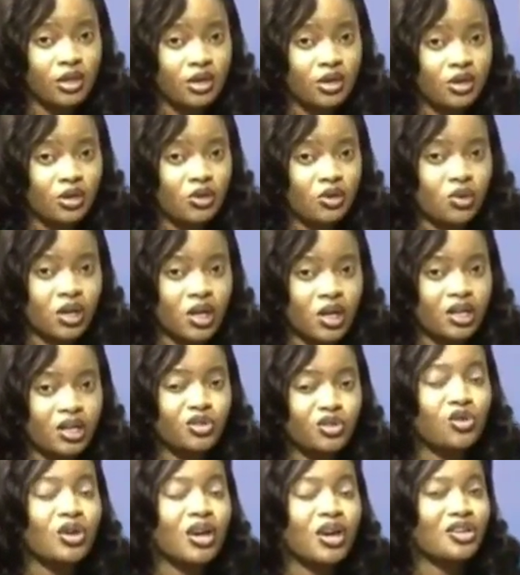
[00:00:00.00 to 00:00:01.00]
Okay,
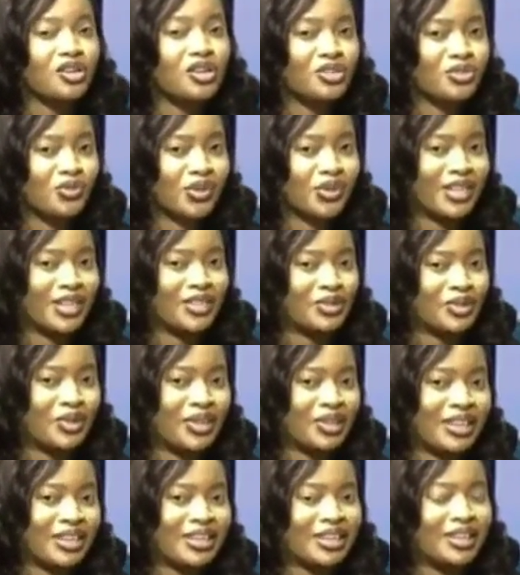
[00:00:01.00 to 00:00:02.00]
so you can just re-listen to
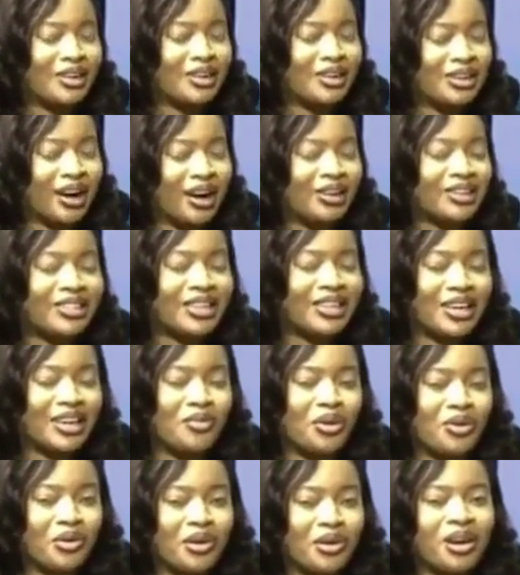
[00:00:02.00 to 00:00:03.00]
that again. I'll take a
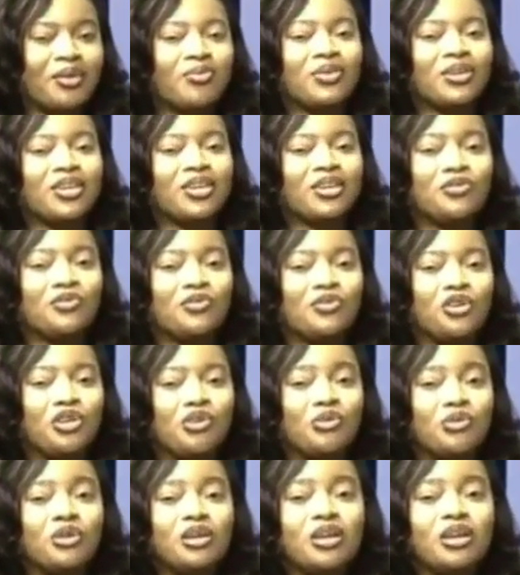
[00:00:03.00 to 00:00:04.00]
quick recap again for
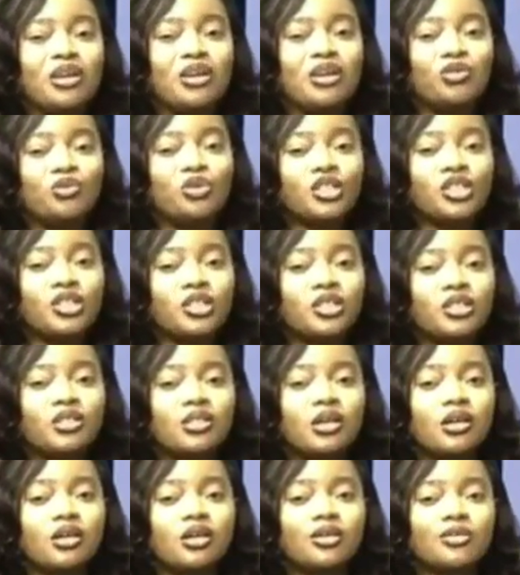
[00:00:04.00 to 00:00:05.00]
you, which is
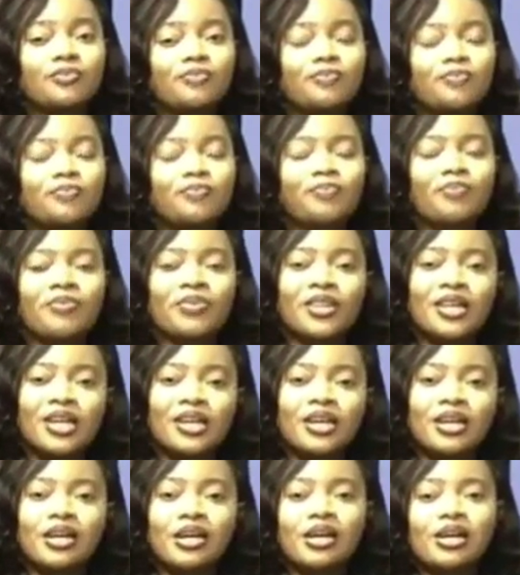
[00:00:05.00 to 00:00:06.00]
the
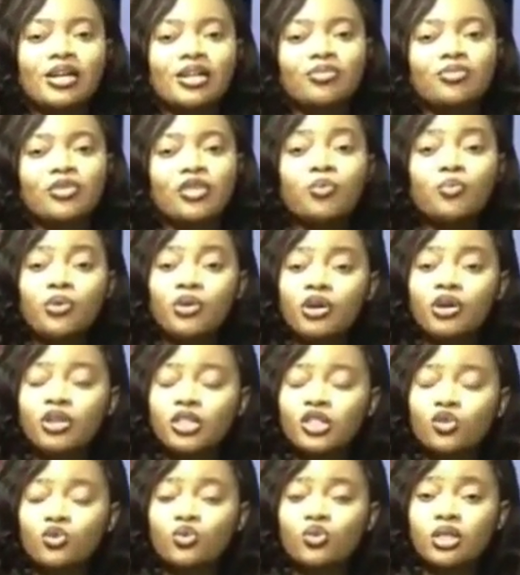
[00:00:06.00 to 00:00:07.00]
pawn
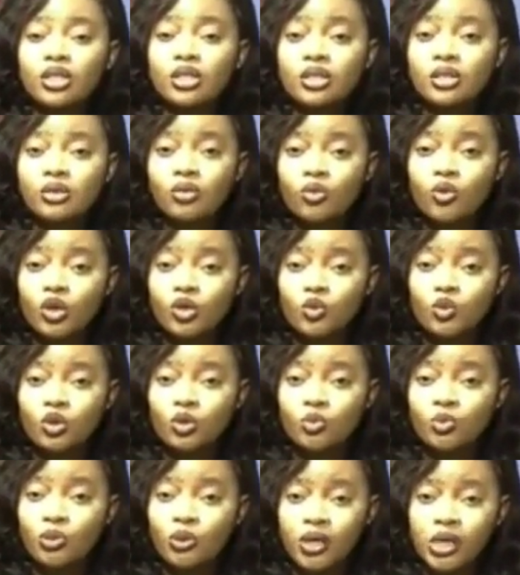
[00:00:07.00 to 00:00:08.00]
is worth
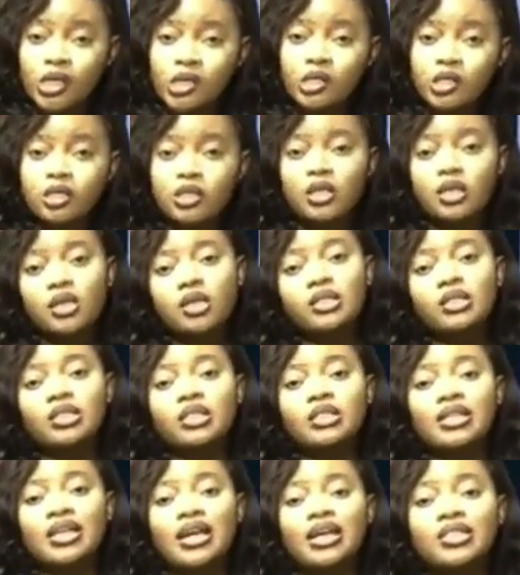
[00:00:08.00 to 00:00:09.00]
1 point, the
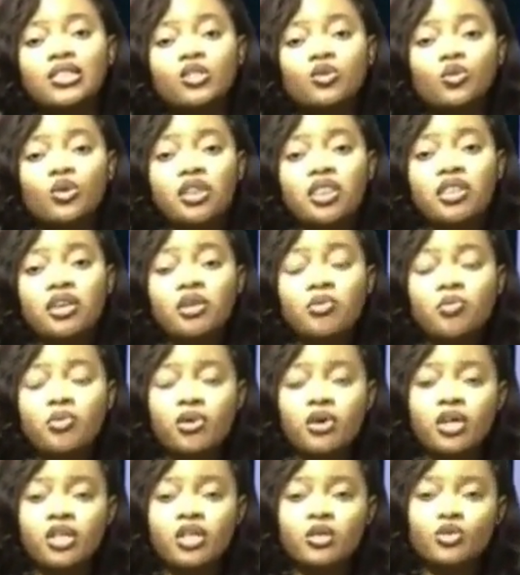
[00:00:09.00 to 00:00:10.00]
knight is worth 3
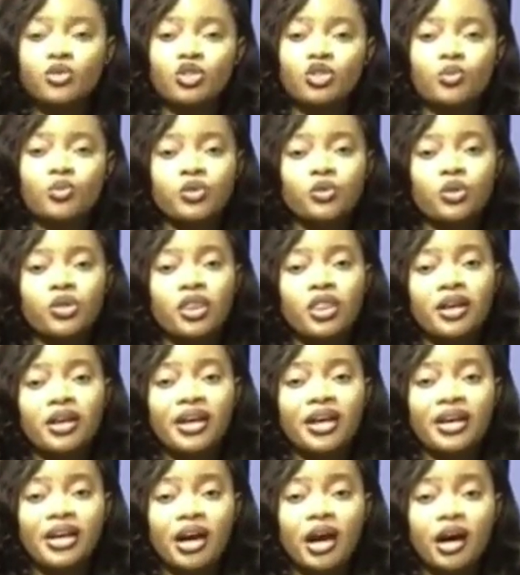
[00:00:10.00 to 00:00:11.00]
points, bishop is worth
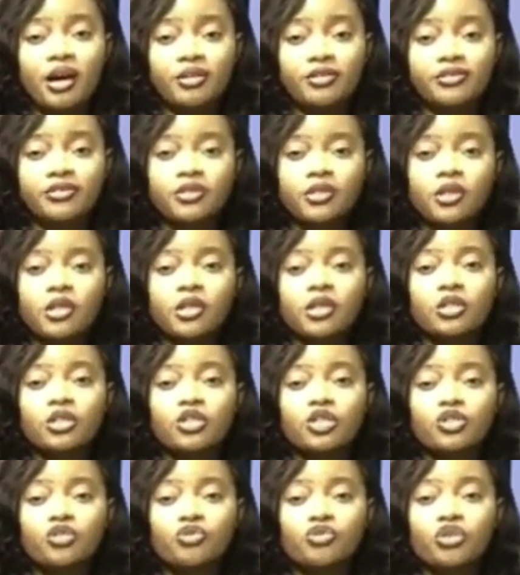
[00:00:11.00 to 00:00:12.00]
3.5,
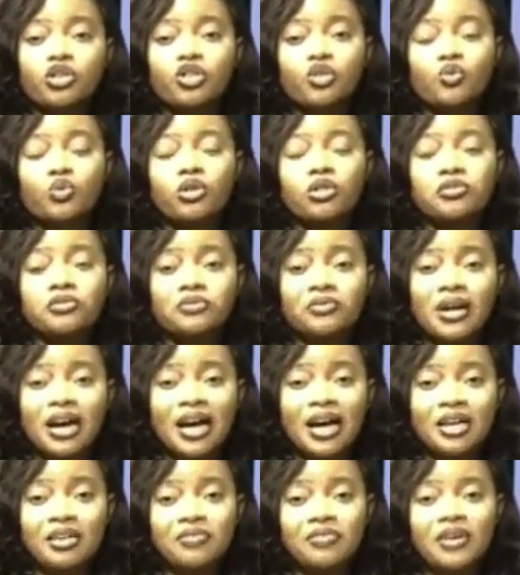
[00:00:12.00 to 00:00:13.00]
the rook is worth
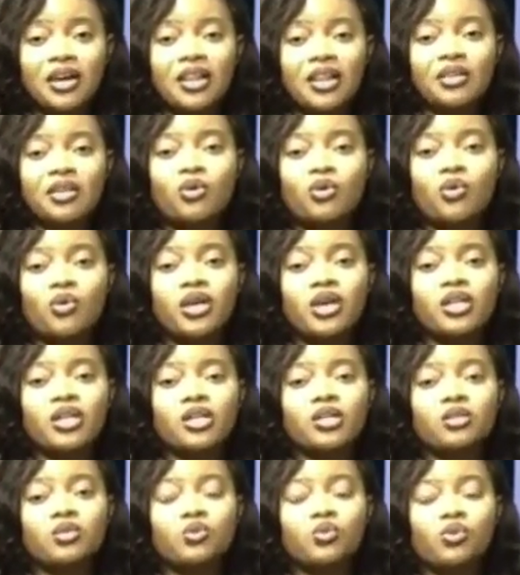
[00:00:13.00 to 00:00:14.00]
5, and the queen
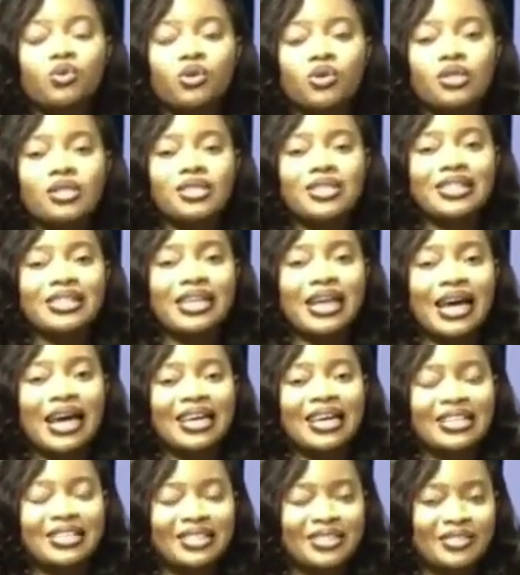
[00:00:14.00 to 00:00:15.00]
is worth 9.